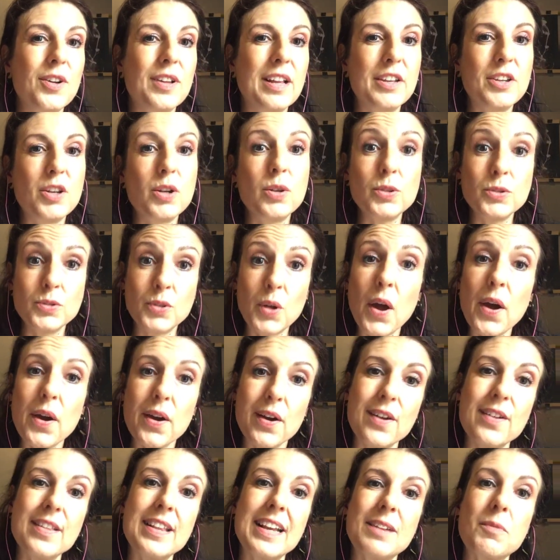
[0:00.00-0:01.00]
And you'll
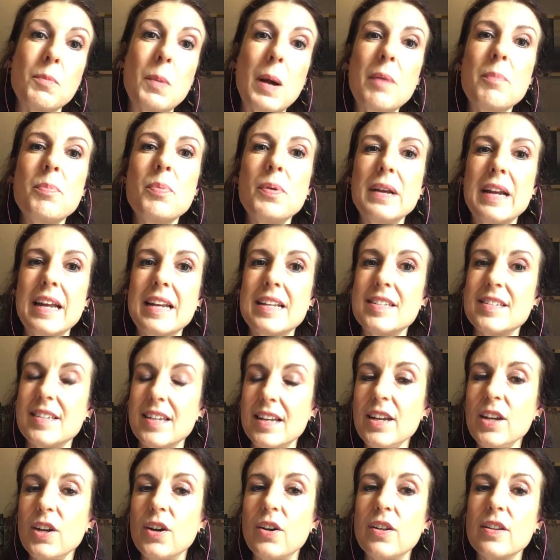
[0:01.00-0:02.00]
know that 1.8
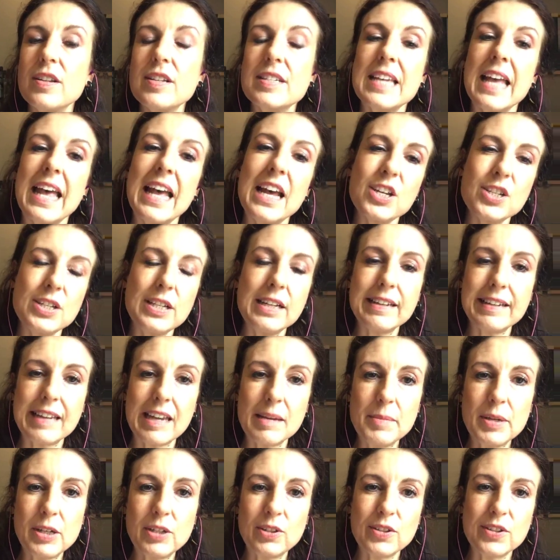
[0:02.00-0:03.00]
cineol is actually a
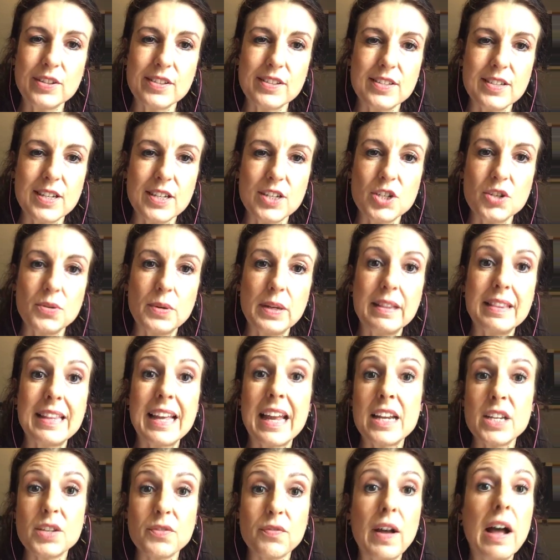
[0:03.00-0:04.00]
chemical constituent that
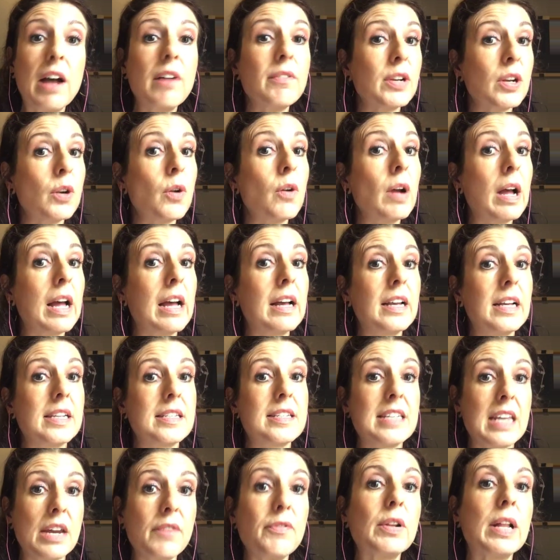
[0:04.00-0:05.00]
is found in
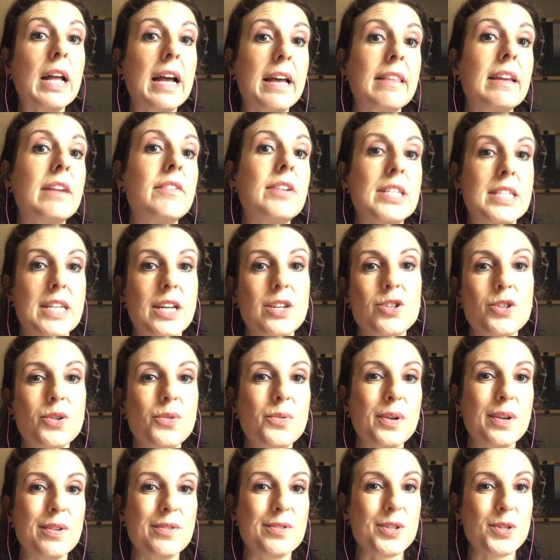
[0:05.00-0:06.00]
several other essential
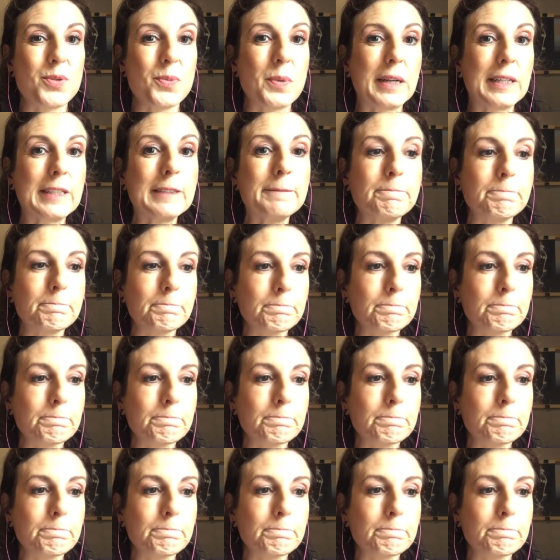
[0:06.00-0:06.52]
oils as well.